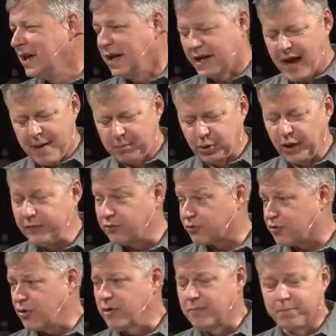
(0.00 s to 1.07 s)
And I believe it's
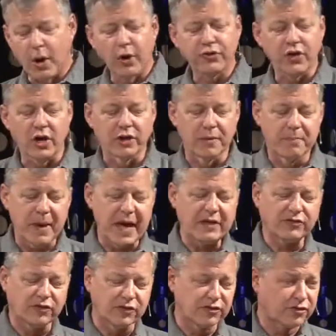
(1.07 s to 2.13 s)
true both on the
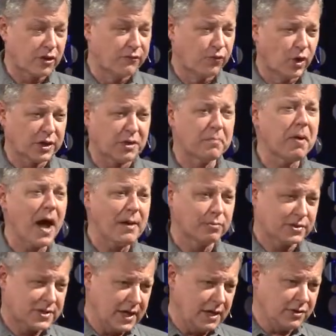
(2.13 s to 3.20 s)
basis of what the
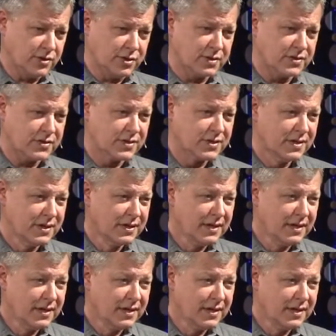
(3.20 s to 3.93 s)
Bible teaches